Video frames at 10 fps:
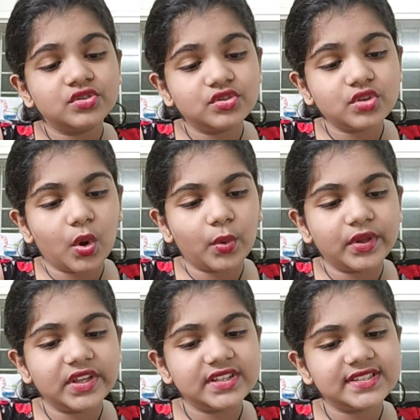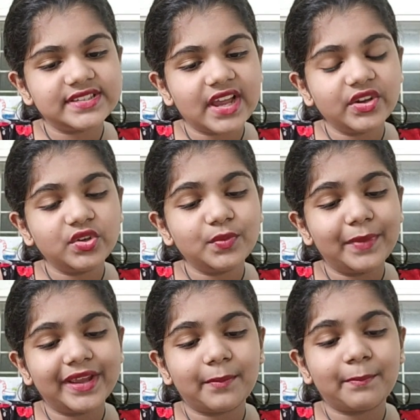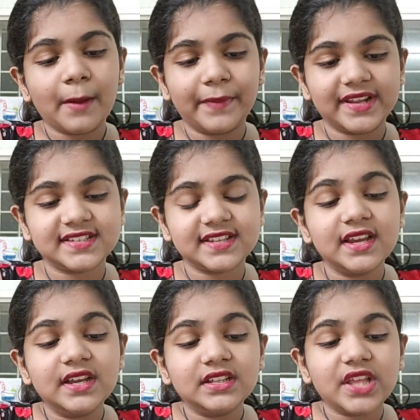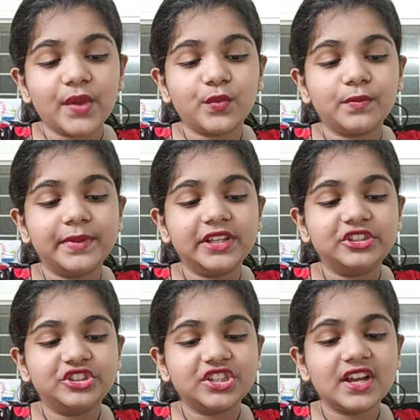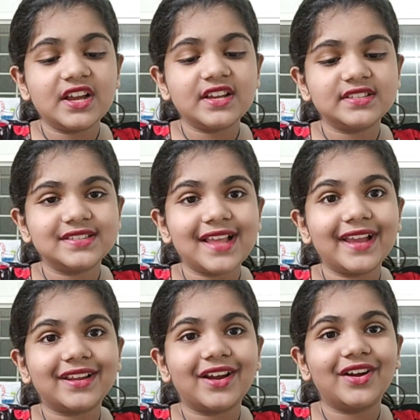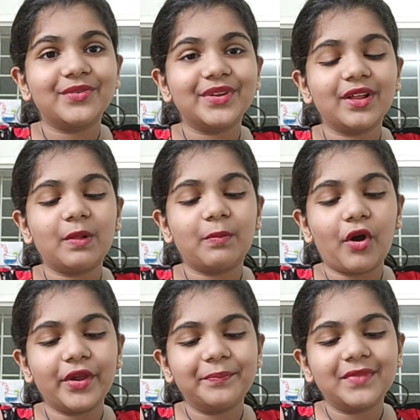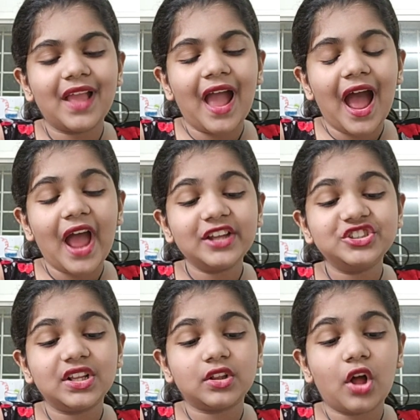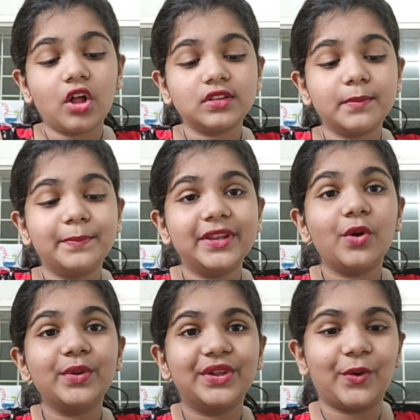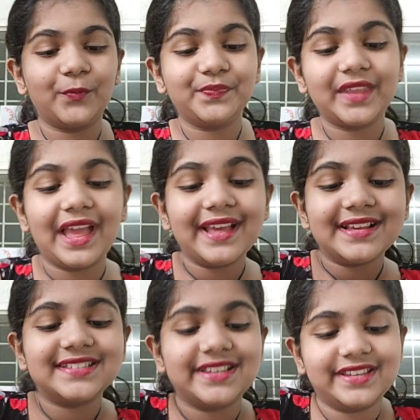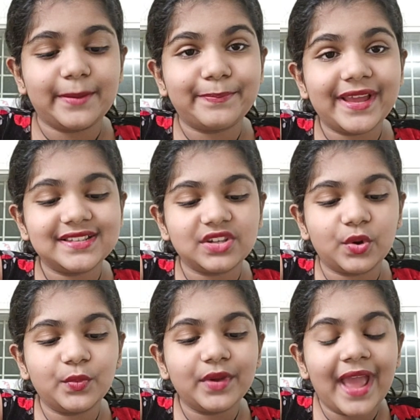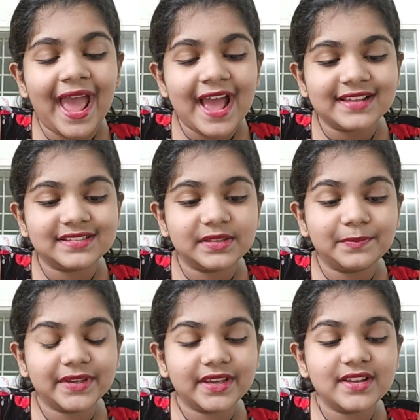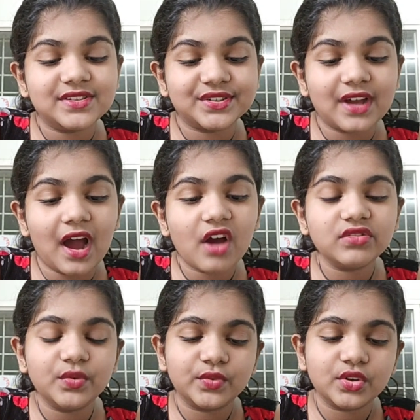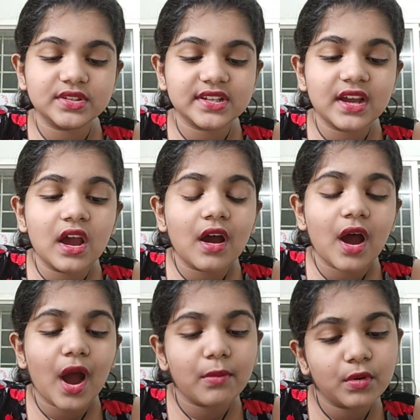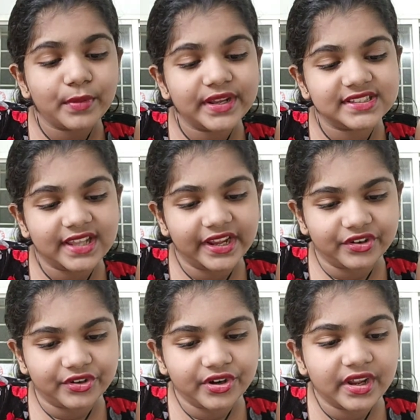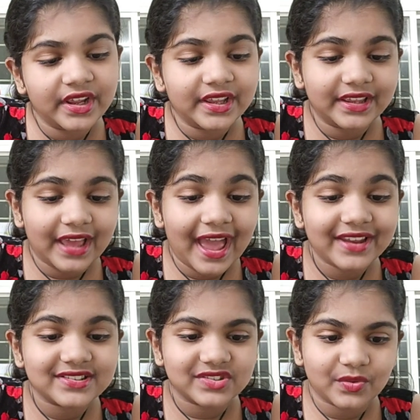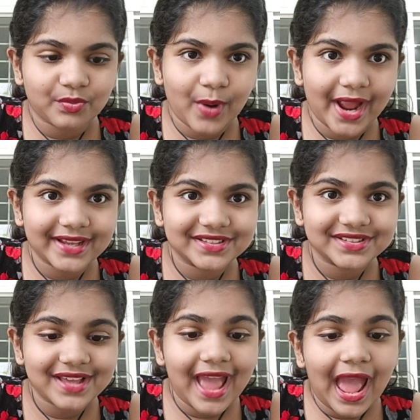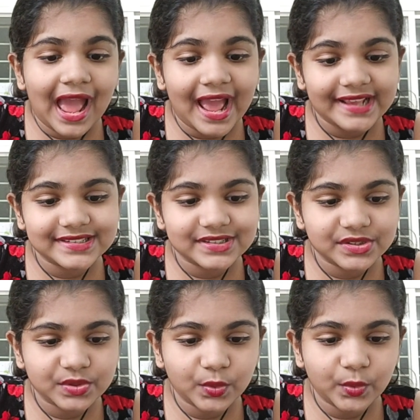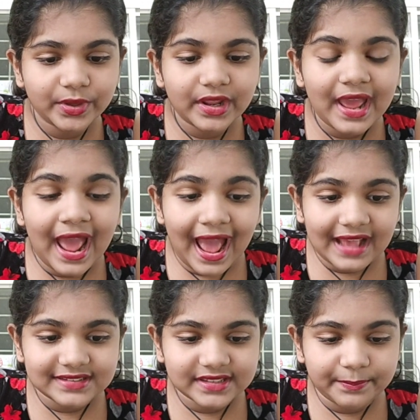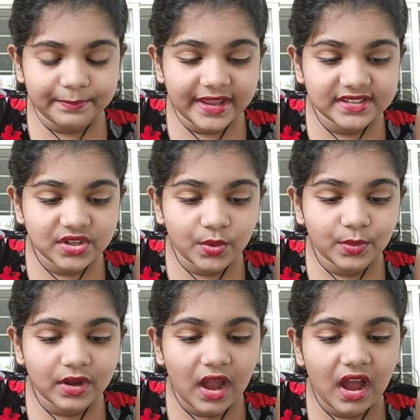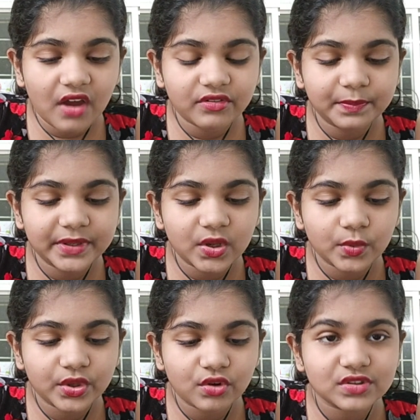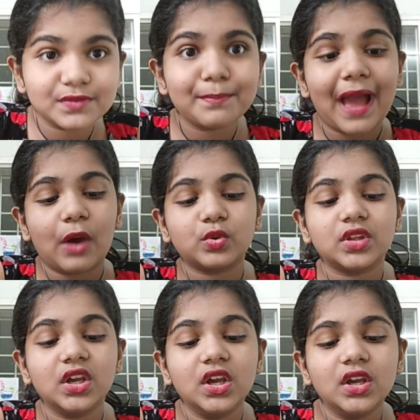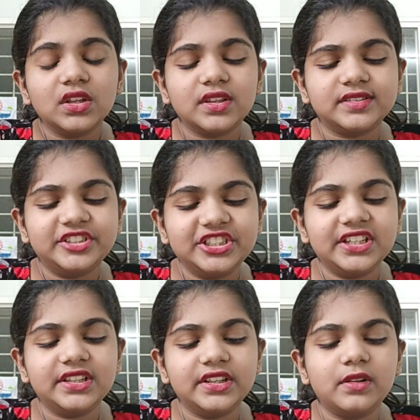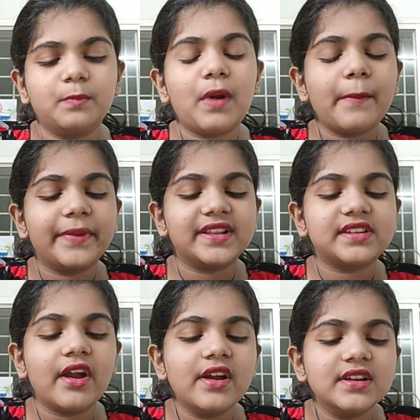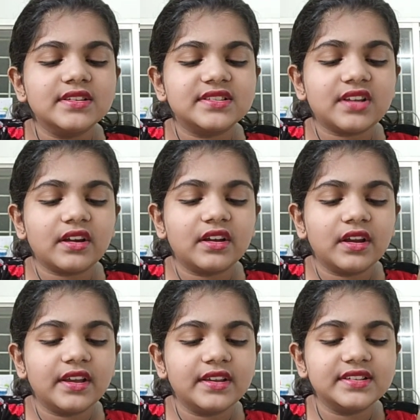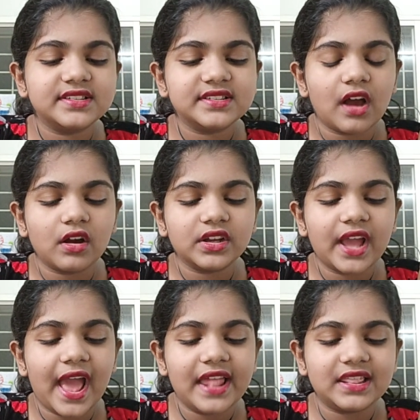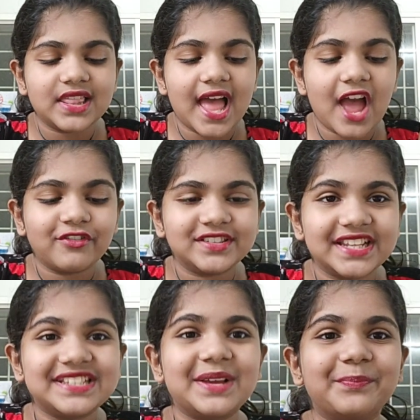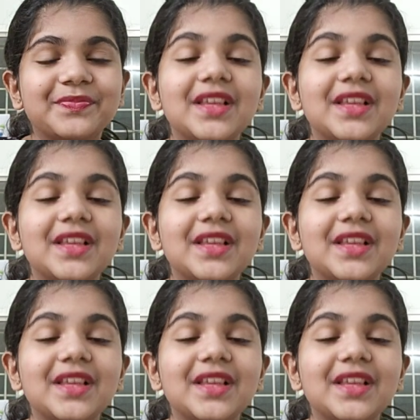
So he decided to make a puppet that would be just like a real boy. "I shall call him Pinocchio," said Geppetto as he began to carve the wood. A moment later, he had a surprise. As soon as Geppetto carved Pinocchio's mouth, the cheeky little puppet stuck his tongue and laughed at him.